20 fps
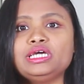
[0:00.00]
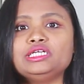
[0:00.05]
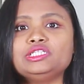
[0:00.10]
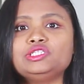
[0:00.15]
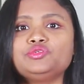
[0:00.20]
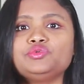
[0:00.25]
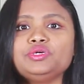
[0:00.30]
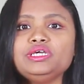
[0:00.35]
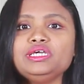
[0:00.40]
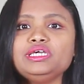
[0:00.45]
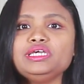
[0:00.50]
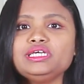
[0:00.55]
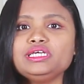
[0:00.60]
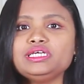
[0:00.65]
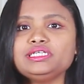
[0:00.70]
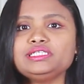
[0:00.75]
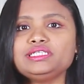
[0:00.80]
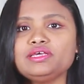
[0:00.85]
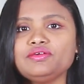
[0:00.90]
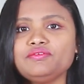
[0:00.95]
3
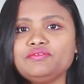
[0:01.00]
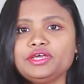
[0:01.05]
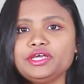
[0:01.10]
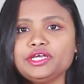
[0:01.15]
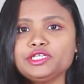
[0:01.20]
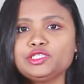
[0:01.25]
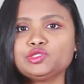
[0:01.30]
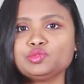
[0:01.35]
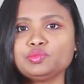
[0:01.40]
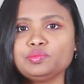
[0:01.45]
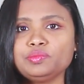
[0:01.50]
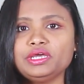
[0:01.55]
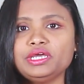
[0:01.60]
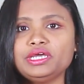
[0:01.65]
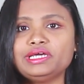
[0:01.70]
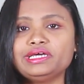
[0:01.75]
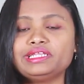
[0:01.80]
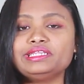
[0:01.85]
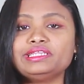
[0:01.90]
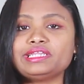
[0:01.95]
easy ways to
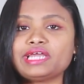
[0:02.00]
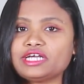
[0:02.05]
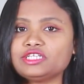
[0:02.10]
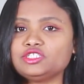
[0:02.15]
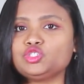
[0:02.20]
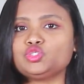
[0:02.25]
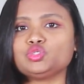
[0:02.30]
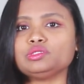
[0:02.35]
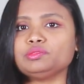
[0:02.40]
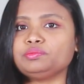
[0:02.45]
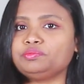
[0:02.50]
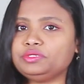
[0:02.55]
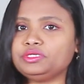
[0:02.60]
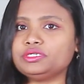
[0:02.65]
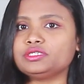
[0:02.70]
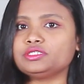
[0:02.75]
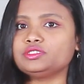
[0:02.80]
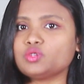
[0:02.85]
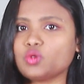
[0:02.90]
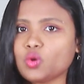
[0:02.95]
make natural
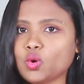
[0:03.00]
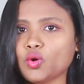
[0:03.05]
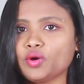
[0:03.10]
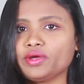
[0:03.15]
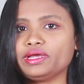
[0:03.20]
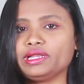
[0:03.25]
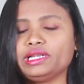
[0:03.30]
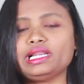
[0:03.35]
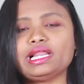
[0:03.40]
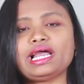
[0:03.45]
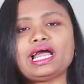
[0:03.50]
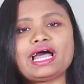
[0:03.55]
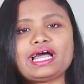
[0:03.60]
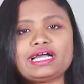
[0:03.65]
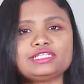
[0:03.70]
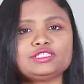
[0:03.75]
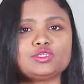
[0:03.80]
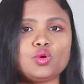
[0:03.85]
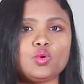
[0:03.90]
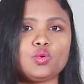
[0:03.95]
beard oil
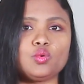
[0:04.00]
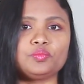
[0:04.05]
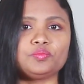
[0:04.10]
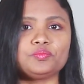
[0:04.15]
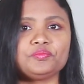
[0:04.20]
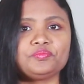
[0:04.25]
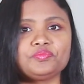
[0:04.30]
at home.